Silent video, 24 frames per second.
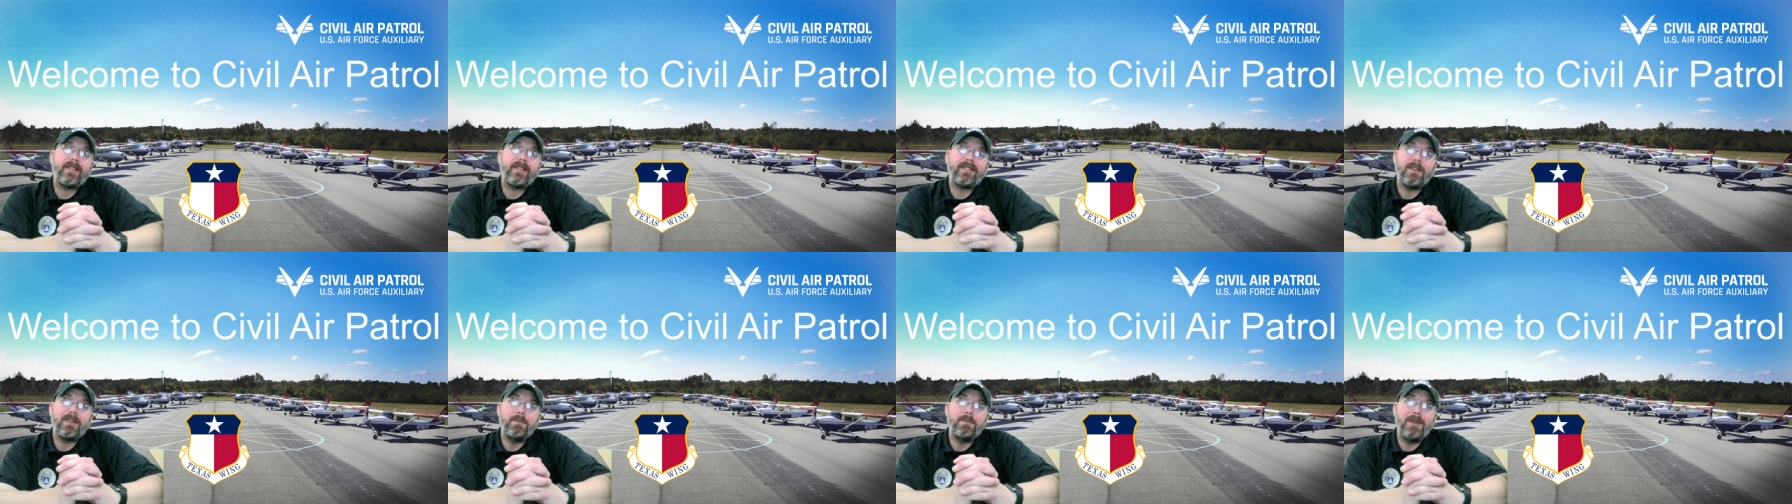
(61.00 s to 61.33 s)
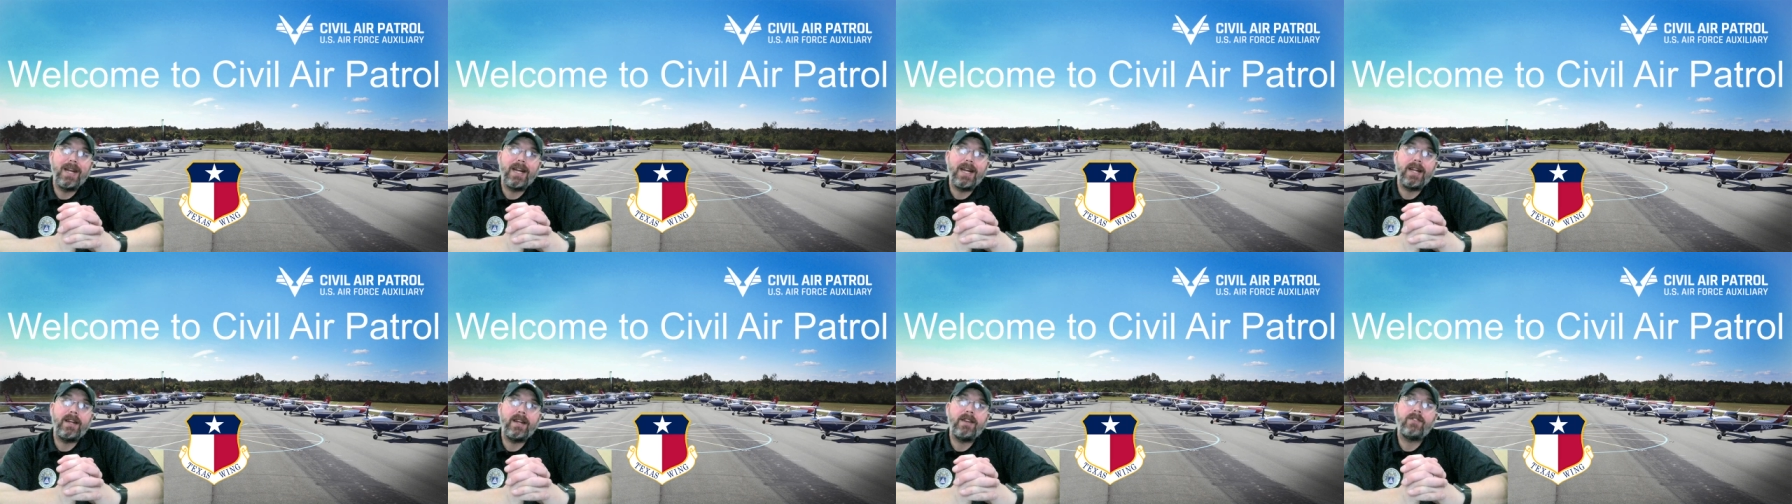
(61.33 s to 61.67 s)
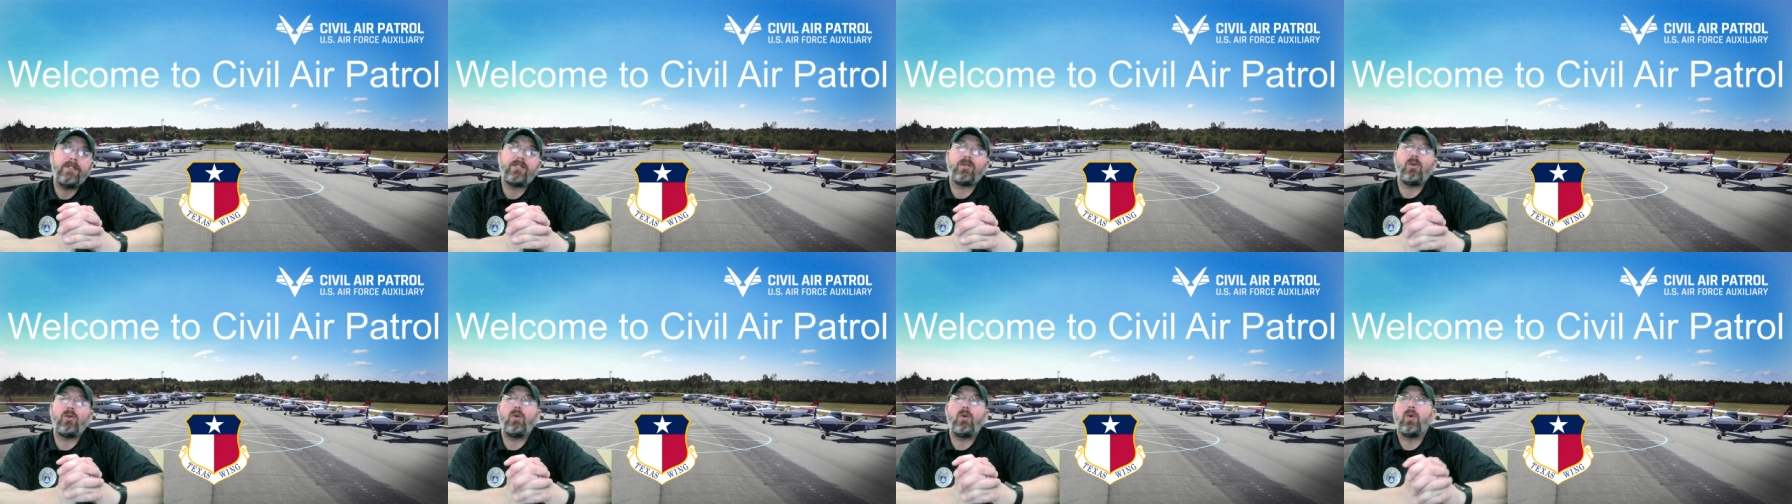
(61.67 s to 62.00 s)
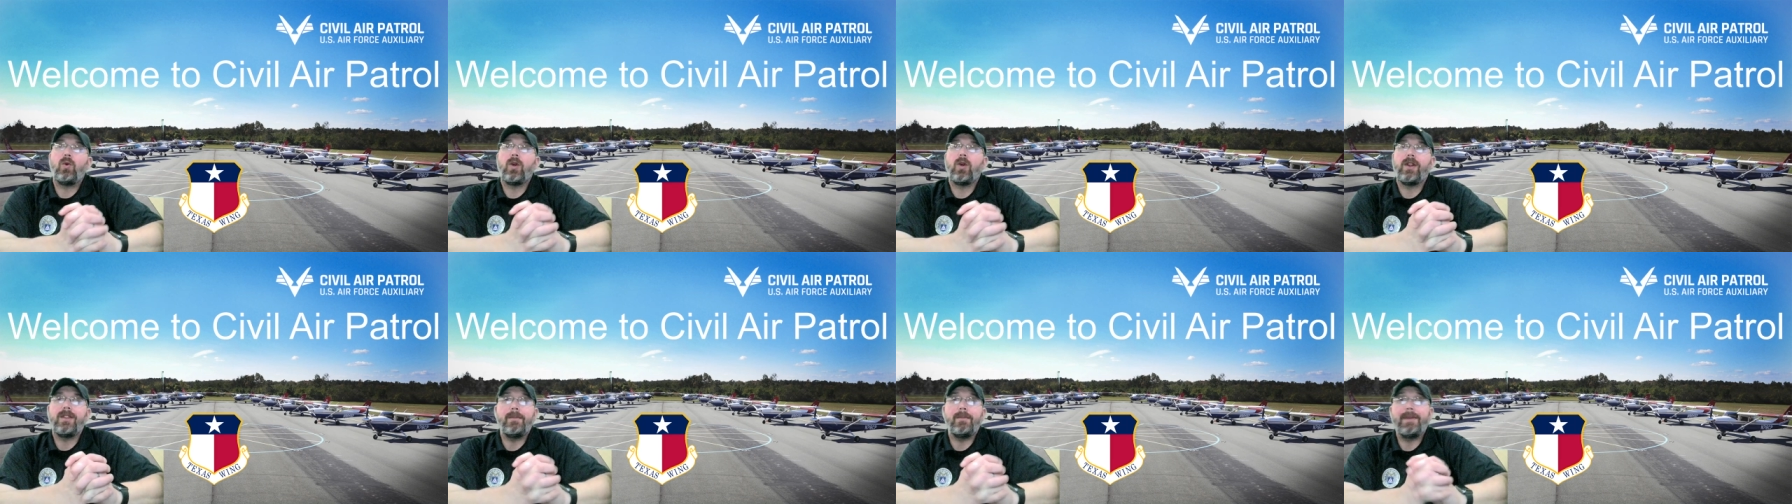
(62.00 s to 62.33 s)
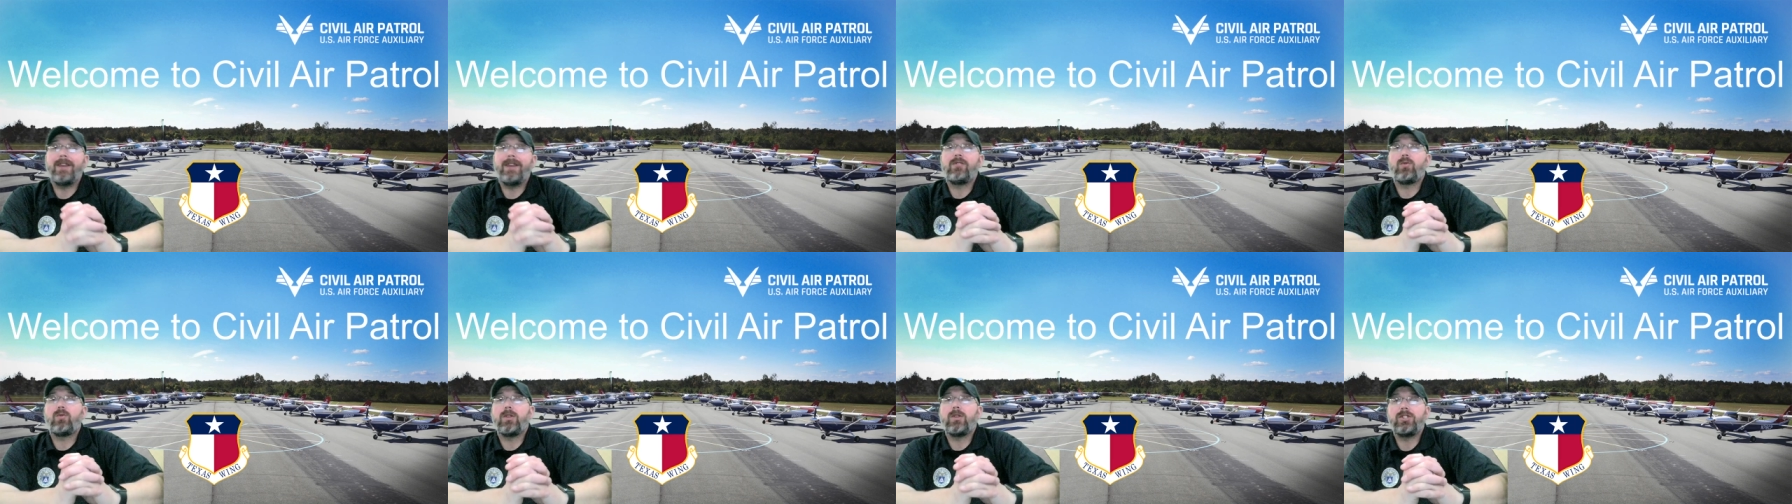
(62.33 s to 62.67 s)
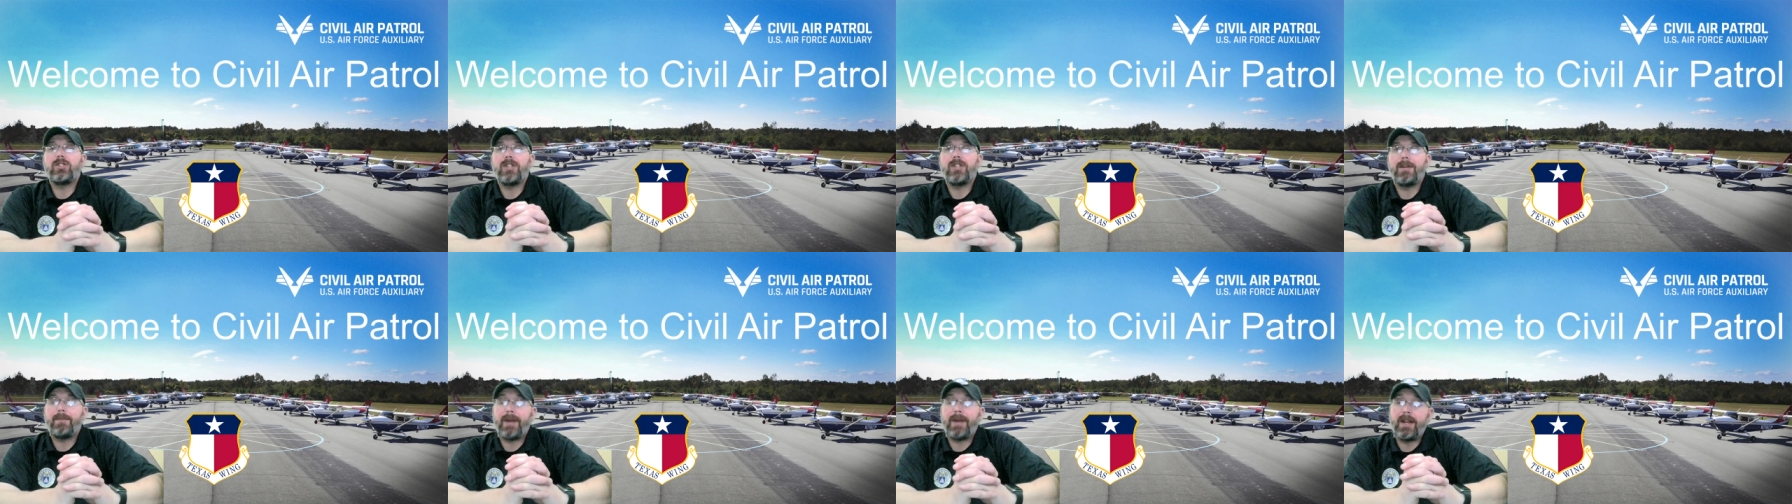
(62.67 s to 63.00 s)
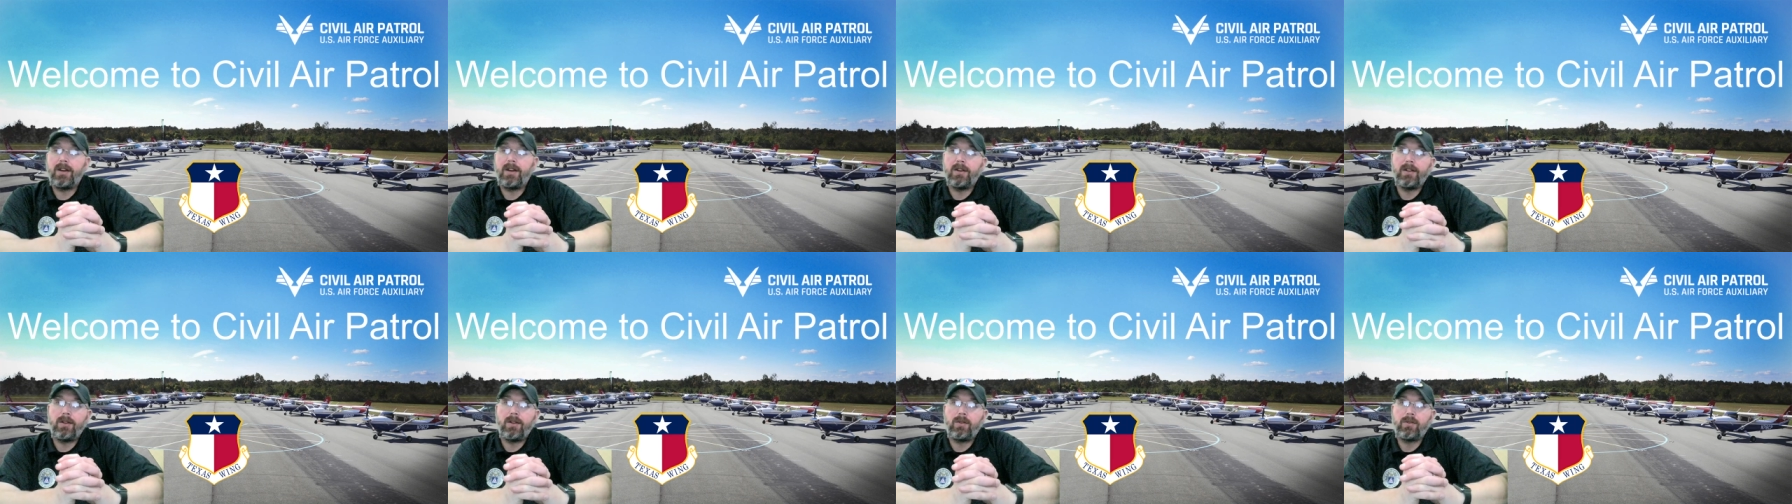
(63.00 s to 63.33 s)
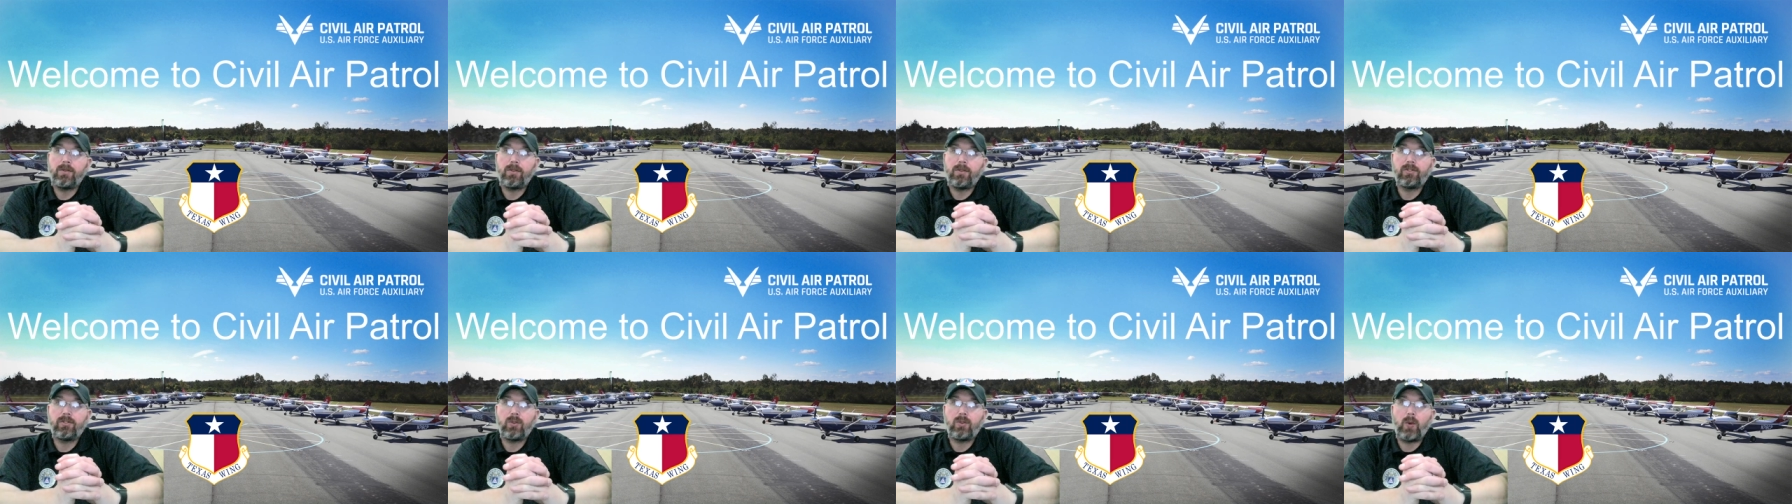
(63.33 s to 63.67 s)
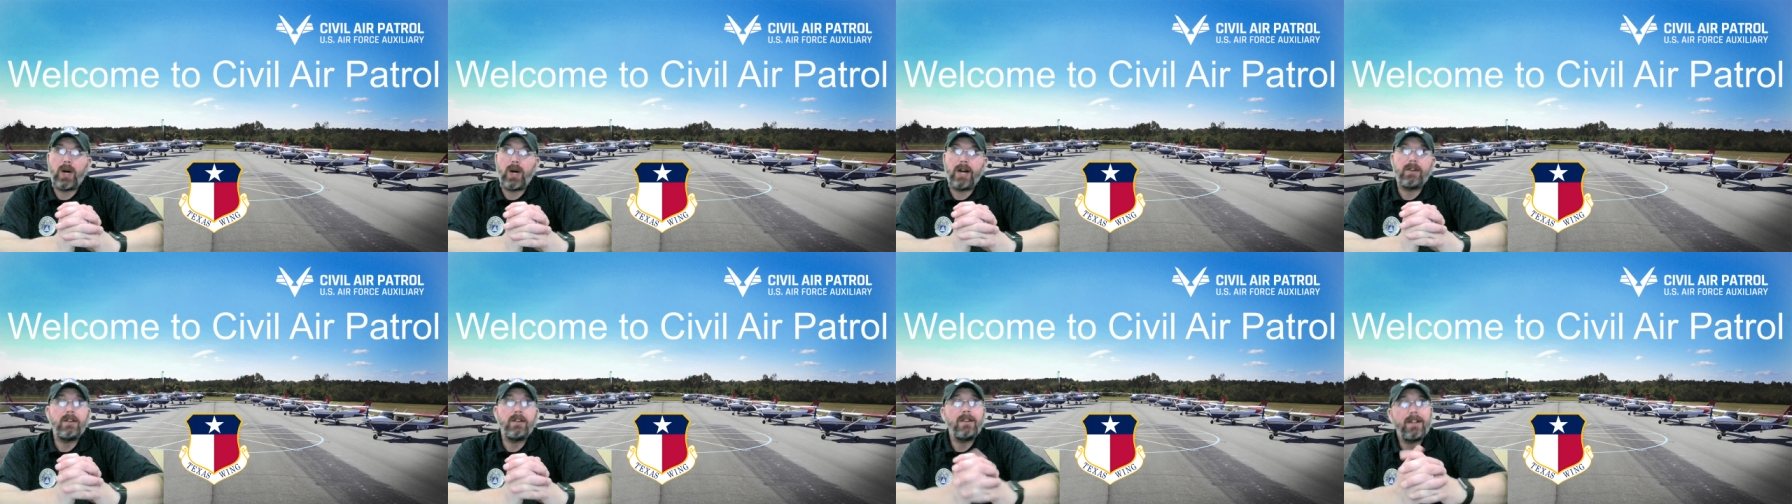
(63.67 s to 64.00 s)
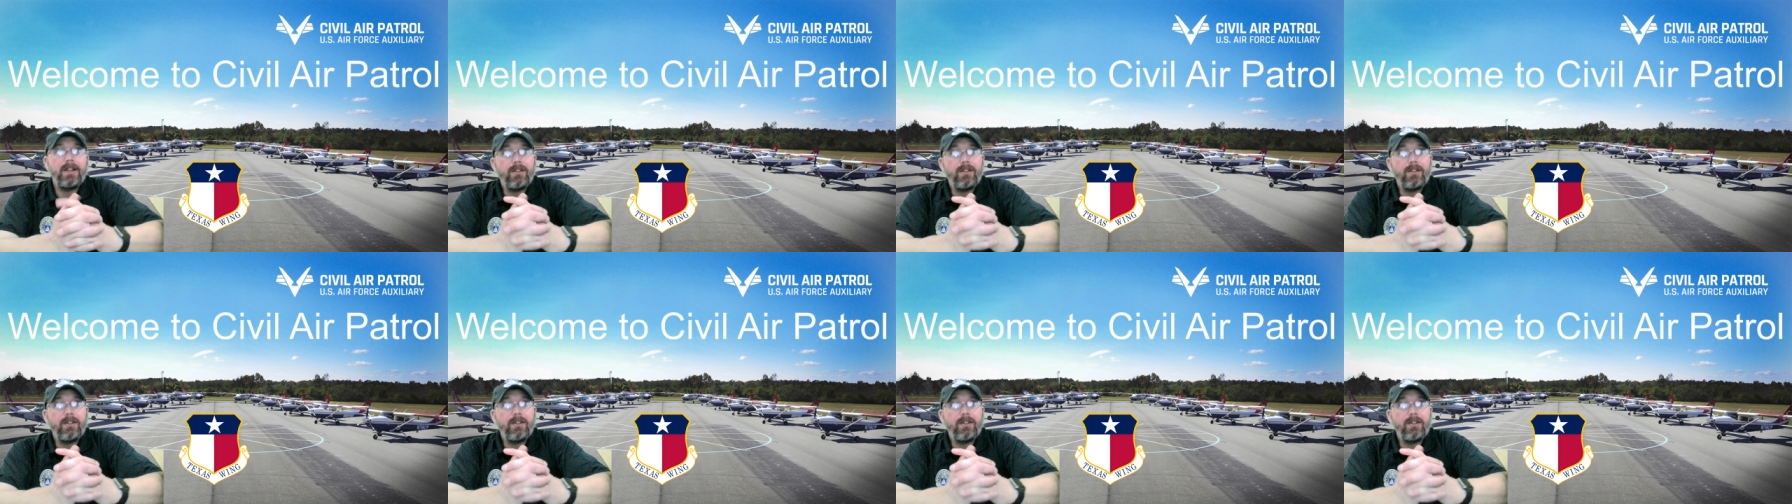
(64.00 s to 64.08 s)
the meetings or the mentorship at your local squadron.